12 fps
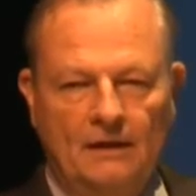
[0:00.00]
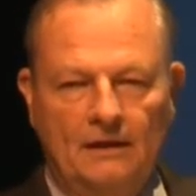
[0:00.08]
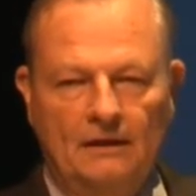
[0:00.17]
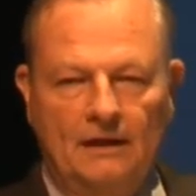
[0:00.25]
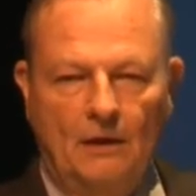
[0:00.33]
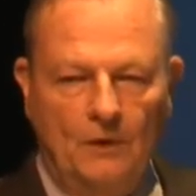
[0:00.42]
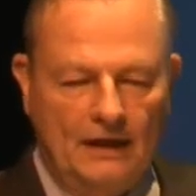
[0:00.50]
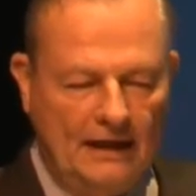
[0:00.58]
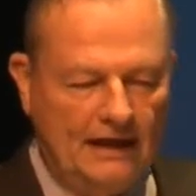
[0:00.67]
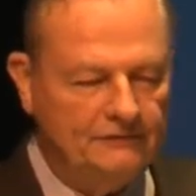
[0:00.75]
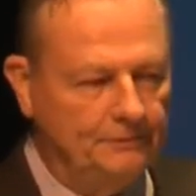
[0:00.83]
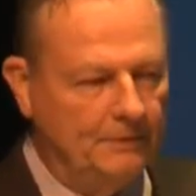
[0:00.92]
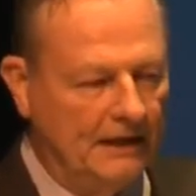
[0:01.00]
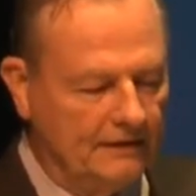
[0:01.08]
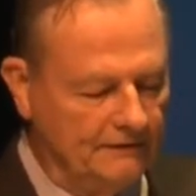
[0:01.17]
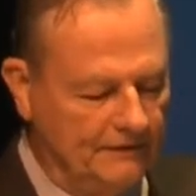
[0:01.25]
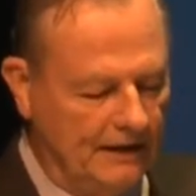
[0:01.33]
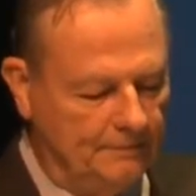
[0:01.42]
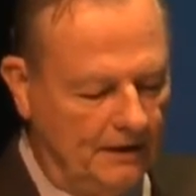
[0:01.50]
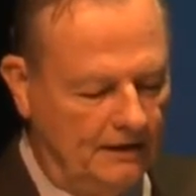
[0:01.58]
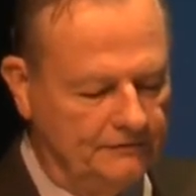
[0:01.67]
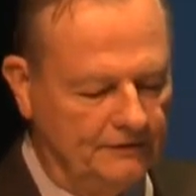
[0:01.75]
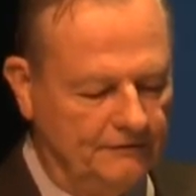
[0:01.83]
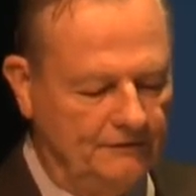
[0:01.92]
Now, one aspect of that
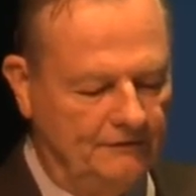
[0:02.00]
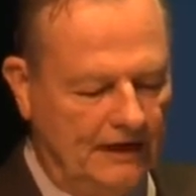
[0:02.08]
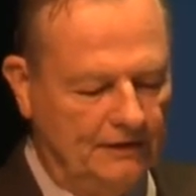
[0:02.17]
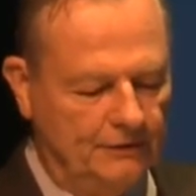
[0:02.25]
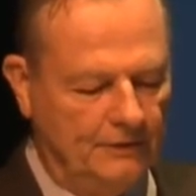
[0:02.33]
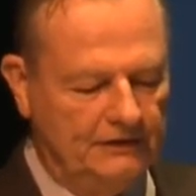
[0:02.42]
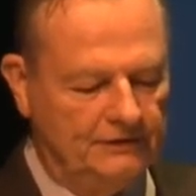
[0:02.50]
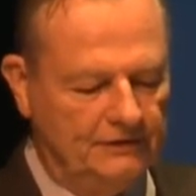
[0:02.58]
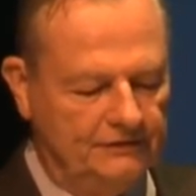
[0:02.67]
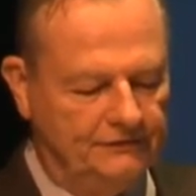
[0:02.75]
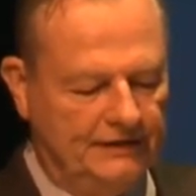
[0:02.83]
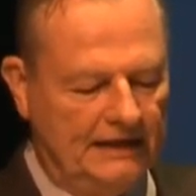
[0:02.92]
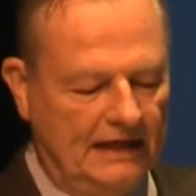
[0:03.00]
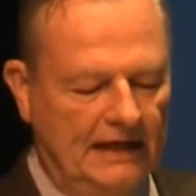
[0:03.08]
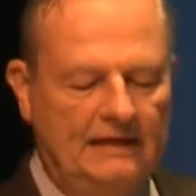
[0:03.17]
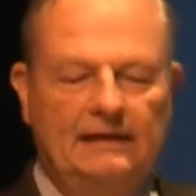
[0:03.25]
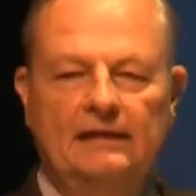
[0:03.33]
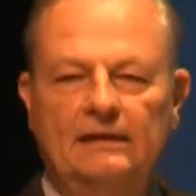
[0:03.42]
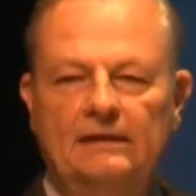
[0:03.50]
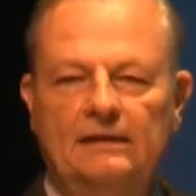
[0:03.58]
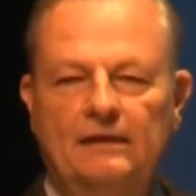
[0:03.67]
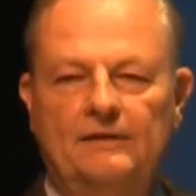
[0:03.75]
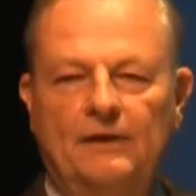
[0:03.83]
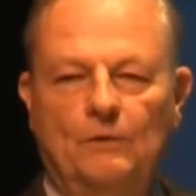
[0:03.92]
positive evaluation is the idea
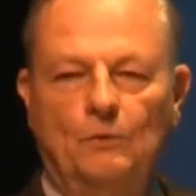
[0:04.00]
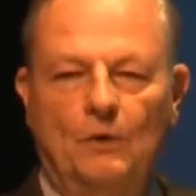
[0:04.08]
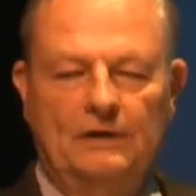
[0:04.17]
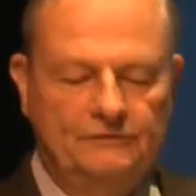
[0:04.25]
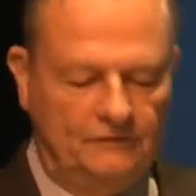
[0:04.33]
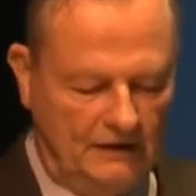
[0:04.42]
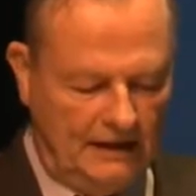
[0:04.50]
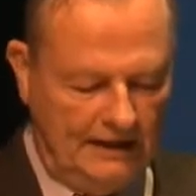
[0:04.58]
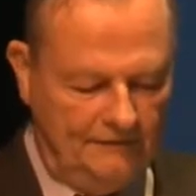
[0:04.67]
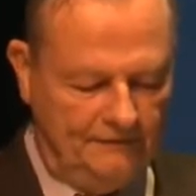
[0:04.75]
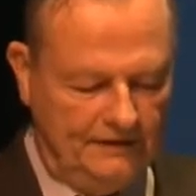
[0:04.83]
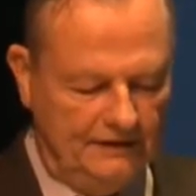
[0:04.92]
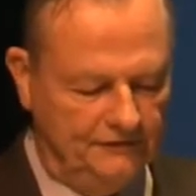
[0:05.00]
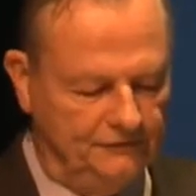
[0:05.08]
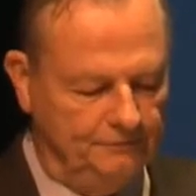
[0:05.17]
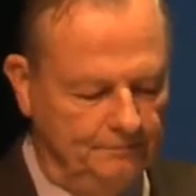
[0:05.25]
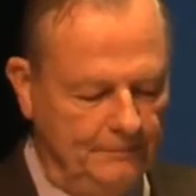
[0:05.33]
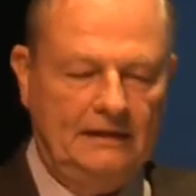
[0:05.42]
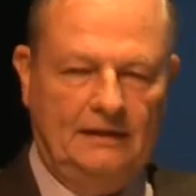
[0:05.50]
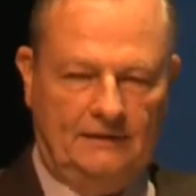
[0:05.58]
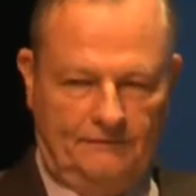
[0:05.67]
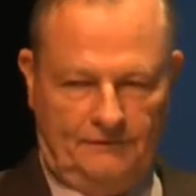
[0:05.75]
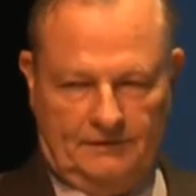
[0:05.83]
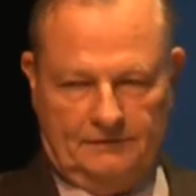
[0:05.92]
that one's life is
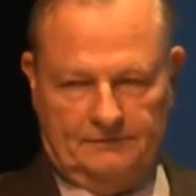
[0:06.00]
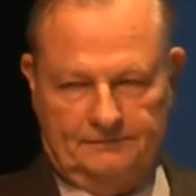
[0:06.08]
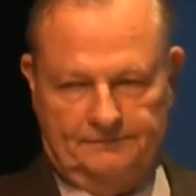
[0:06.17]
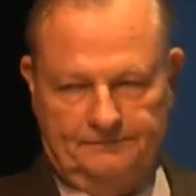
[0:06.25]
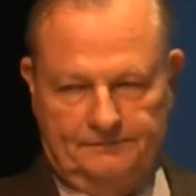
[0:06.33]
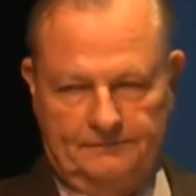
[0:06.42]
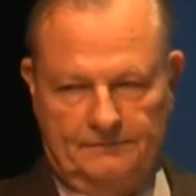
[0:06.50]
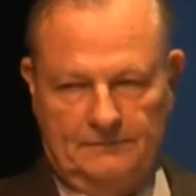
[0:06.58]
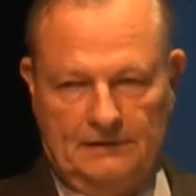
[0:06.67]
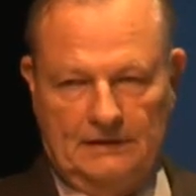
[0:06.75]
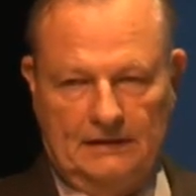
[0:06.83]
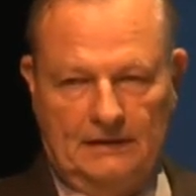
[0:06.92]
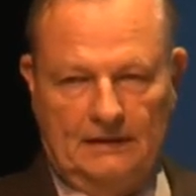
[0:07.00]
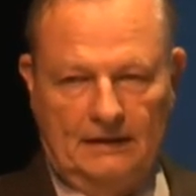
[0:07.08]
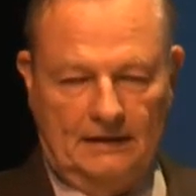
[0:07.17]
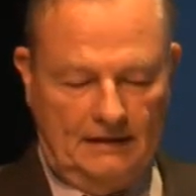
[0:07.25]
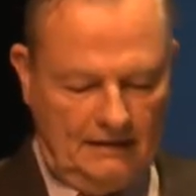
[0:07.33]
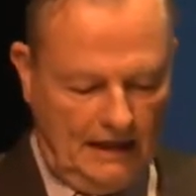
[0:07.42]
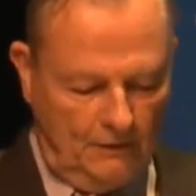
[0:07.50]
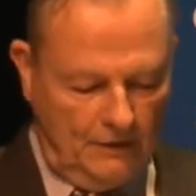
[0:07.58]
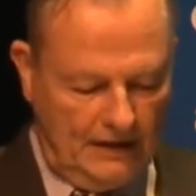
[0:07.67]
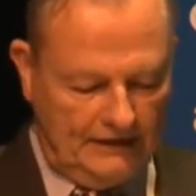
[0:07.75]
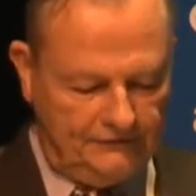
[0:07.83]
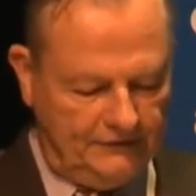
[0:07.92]
meaningful. Now, when
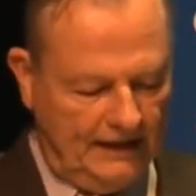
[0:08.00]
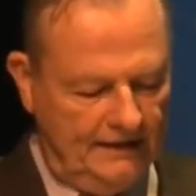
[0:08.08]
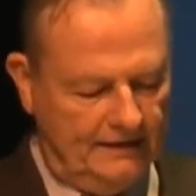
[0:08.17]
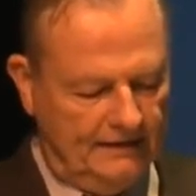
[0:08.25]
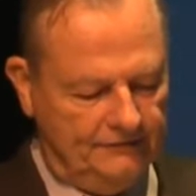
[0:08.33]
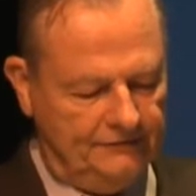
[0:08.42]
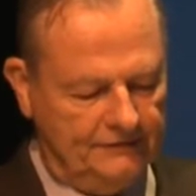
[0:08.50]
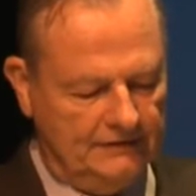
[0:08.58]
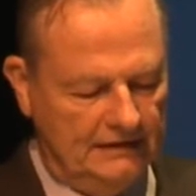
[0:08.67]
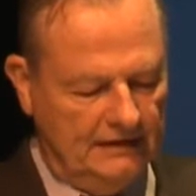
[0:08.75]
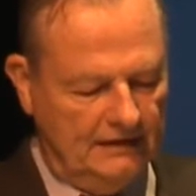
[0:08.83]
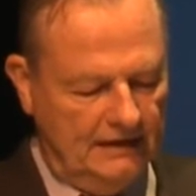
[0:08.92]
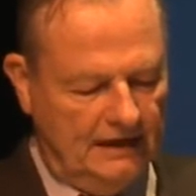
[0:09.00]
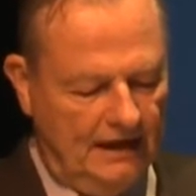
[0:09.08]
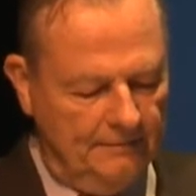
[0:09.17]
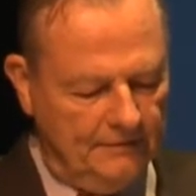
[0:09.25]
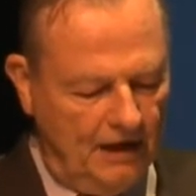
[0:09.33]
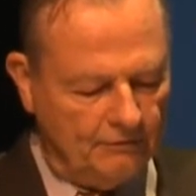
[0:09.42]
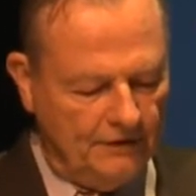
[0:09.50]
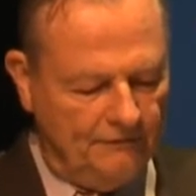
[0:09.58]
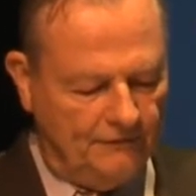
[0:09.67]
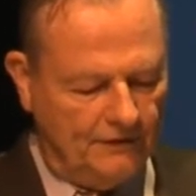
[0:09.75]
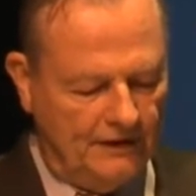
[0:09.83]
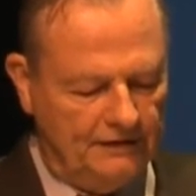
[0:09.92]
I say this, I'm not
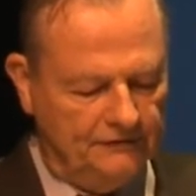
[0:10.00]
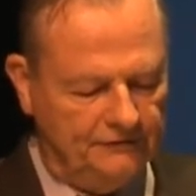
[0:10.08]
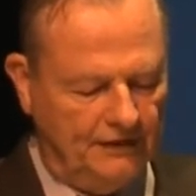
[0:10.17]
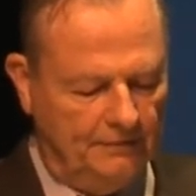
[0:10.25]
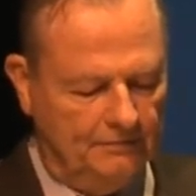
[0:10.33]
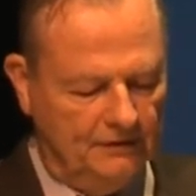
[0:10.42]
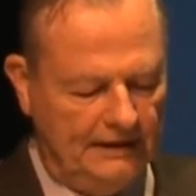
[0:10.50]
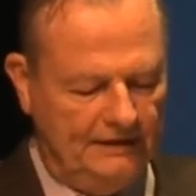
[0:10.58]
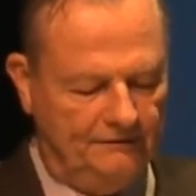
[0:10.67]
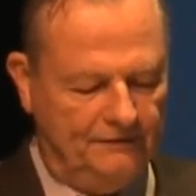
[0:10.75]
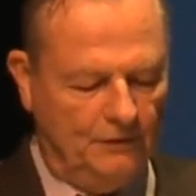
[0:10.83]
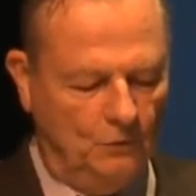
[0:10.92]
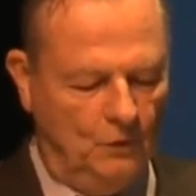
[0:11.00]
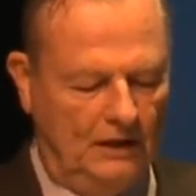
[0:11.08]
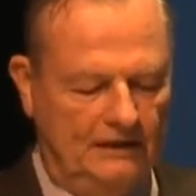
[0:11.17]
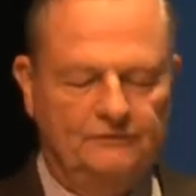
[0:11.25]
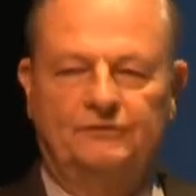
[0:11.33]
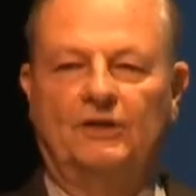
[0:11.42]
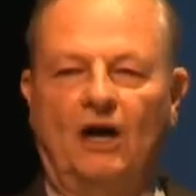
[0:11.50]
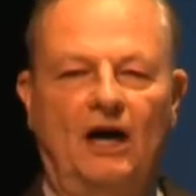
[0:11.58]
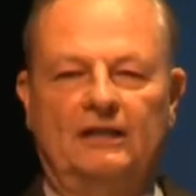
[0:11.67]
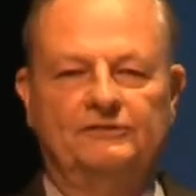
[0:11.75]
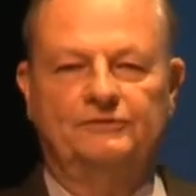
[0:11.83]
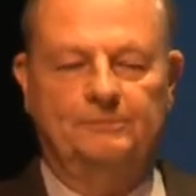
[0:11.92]
referring to some belief that one is
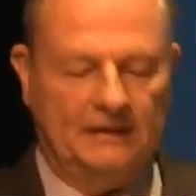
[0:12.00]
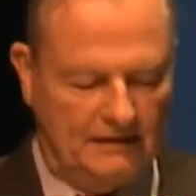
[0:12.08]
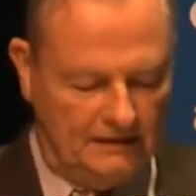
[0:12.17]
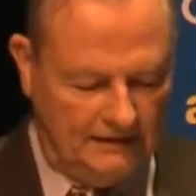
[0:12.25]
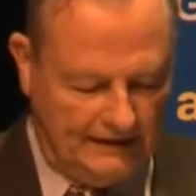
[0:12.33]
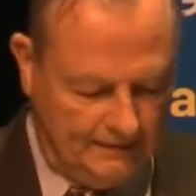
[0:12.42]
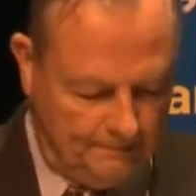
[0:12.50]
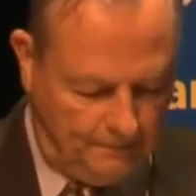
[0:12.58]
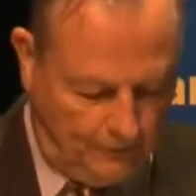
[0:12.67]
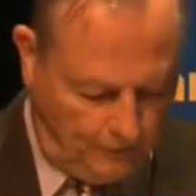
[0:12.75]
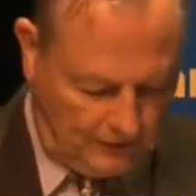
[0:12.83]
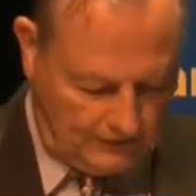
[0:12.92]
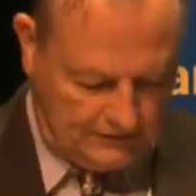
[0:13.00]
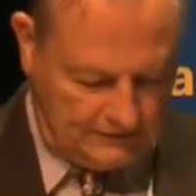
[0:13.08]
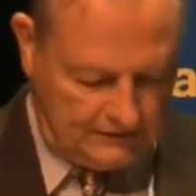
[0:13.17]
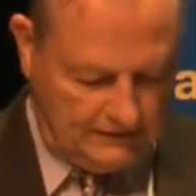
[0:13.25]
cosmically important